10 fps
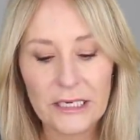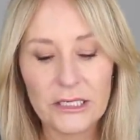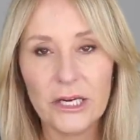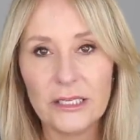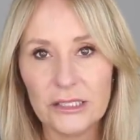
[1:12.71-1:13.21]

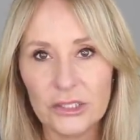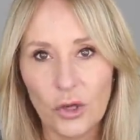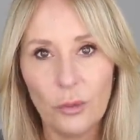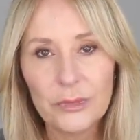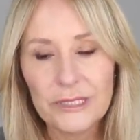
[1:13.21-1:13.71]
turns the
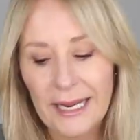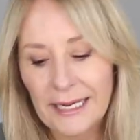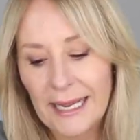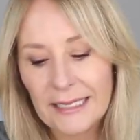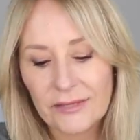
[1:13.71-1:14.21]
top
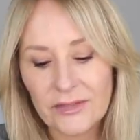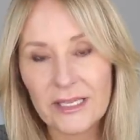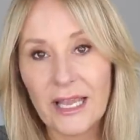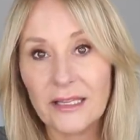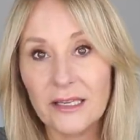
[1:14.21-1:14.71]
dead layers of
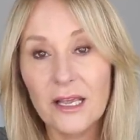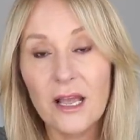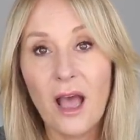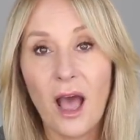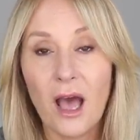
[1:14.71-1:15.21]
skin
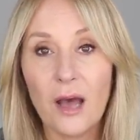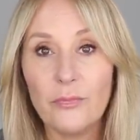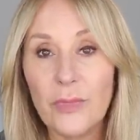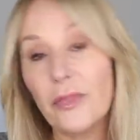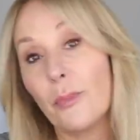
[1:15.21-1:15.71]

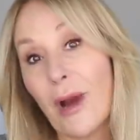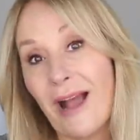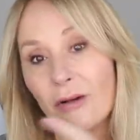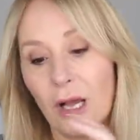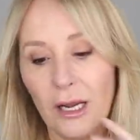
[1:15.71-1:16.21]
um, the
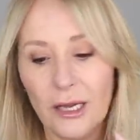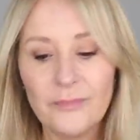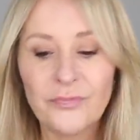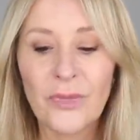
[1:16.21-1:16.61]
brown colour.